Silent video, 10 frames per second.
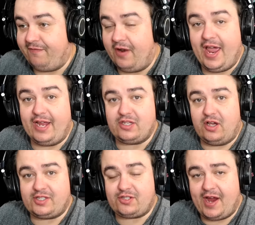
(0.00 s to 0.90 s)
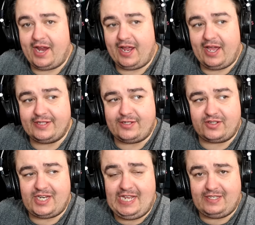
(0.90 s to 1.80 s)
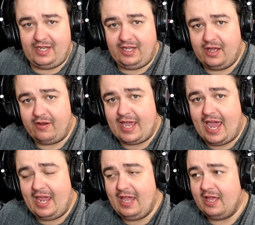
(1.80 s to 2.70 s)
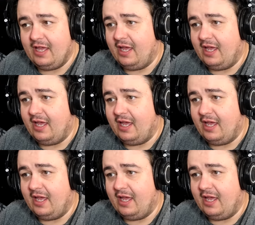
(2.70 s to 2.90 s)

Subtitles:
Flying to Australia is not easy, okay?